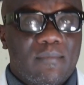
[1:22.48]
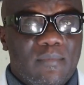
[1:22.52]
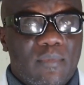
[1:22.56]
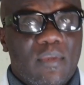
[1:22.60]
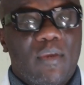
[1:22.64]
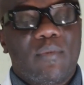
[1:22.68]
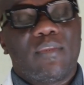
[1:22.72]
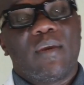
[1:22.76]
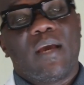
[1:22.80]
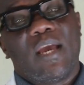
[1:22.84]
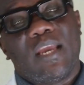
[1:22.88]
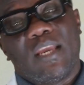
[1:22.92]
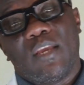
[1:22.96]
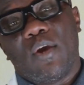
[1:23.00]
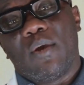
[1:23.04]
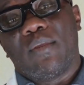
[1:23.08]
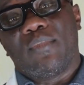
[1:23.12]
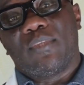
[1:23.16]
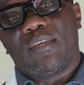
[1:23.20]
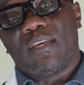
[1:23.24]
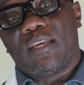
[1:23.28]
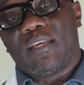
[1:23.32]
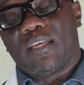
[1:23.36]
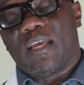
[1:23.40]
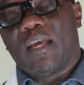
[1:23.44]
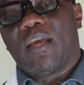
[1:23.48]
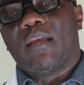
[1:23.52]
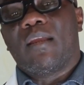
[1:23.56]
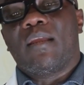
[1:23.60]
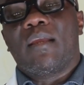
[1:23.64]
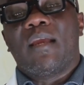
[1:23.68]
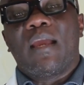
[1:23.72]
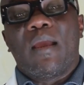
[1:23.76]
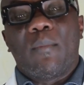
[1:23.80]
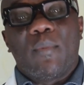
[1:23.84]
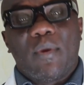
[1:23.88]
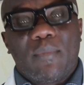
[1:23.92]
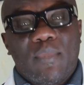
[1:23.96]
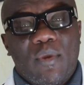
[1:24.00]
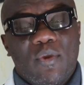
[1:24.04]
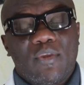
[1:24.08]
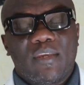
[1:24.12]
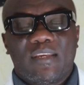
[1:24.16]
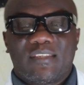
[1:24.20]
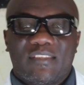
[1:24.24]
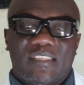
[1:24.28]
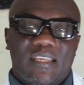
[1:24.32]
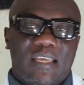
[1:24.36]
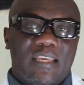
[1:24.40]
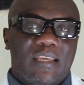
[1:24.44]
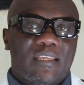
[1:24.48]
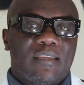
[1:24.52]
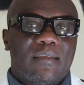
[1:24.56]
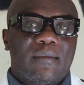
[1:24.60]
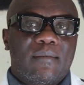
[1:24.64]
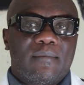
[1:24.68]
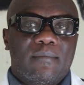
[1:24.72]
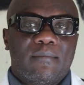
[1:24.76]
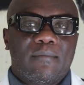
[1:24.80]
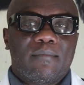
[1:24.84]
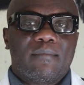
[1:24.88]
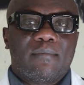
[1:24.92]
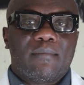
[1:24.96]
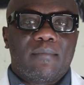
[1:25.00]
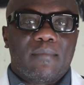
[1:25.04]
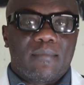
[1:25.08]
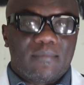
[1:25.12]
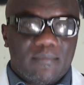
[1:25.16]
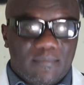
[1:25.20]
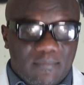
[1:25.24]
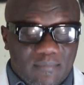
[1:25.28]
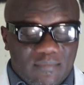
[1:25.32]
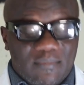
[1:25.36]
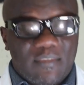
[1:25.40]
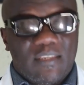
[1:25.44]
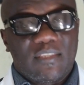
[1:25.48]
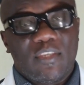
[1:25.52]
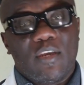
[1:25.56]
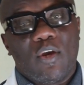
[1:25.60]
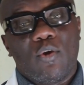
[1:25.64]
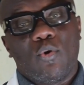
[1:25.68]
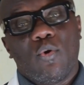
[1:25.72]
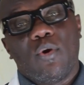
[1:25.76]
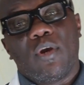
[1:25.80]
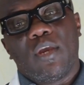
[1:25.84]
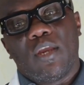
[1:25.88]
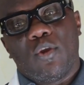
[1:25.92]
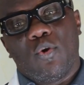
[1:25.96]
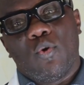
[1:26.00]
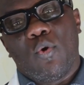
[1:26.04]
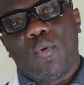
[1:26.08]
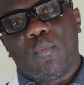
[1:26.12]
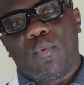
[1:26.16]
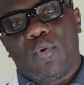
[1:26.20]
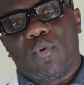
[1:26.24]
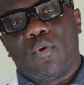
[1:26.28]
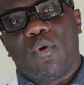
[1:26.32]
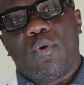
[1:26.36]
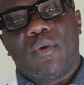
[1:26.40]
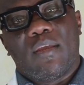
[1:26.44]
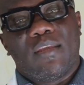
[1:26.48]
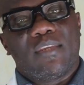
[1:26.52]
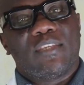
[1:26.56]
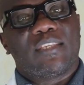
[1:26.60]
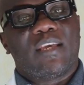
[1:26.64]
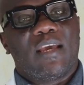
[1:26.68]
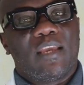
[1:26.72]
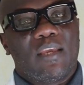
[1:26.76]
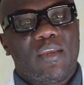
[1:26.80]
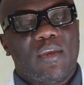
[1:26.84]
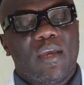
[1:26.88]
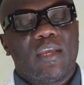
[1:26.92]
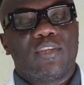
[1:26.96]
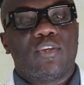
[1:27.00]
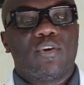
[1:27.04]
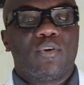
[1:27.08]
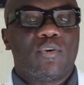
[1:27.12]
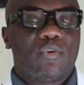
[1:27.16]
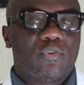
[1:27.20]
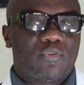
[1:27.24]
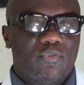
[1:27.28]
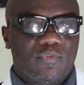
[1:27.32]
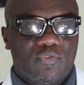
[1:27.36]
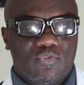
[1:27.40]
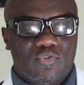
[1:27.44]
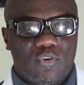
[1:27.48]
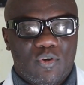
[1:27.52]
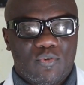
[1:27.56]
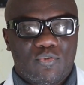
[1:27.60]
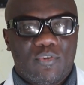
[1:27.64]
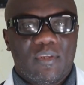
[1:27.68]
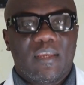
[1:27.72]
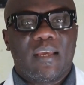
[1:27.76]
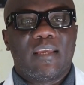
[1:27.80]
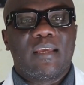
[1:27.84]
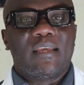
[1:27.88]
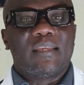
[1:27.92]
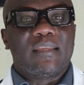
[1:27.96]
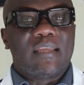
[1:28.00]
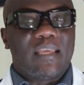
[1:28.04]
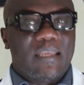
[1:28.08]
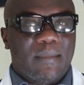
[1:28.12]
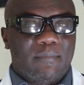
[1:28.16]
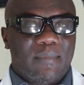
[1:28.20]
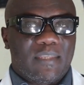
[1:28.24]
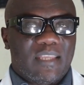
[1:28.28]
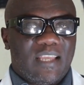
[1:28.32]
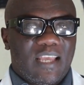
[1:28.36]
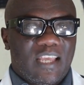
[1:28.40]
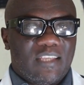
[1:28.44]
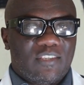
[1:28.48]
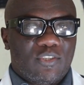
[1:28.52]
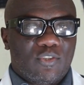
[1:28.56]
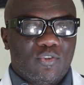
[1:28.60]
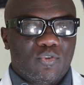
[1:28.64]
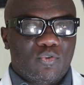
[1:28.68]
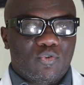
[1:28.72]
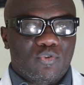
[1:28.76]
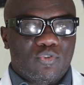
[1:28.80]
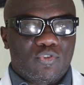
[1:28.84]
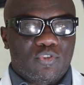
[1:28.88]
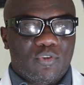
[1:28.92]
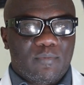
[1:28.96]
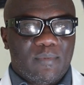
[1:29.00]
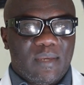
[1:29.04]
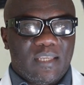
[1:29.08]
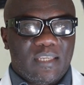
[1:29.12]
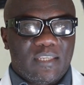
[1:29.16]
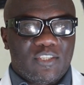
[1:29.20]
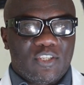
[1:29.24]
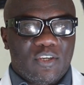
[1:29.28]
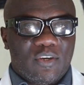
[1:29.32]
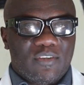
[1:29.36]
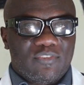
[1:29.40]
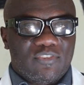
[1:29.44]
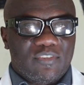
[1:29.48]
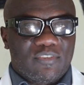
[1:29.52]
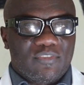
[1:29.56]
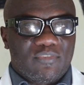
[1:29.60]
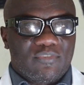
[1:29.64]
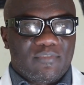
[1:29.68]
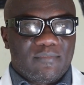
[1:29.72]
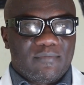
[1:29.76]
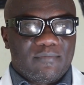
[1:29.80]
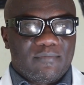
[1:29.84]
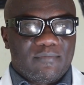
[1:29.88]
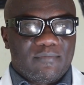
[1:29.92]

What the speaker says: You've got it all figured out, and we've already said it. These are organohormonal, psychological, drug-related, and mechanical or traumatic causes.